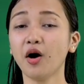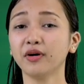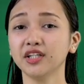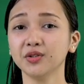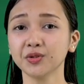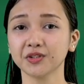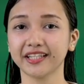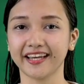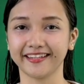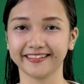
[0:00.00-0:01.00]
How are you
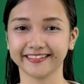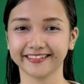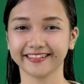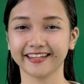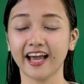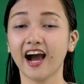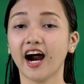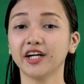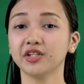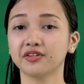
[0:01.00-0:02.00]
today? Are
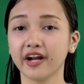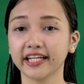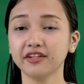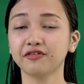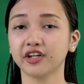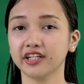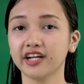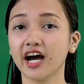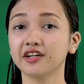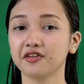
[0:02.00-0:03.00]
you ready for
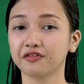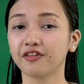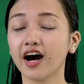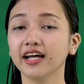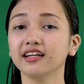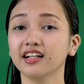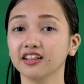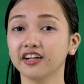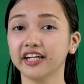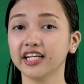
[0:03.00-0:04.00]
another fun
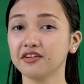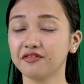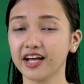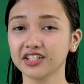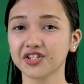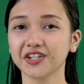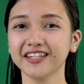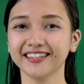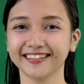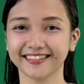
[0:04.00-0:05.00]
learning adventure?
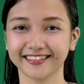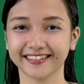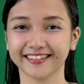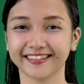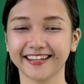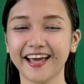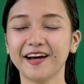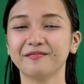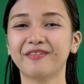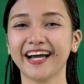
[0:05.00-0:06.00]

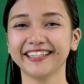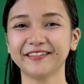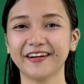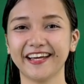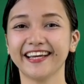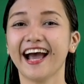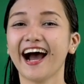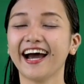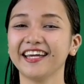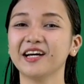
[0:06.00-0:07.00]
By the way,
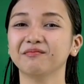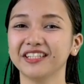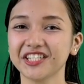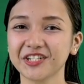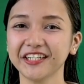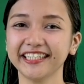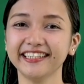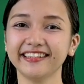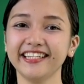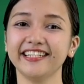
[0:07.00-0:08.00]
I am Teacher
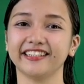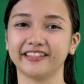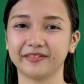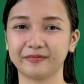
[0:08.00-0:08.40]
Tintin.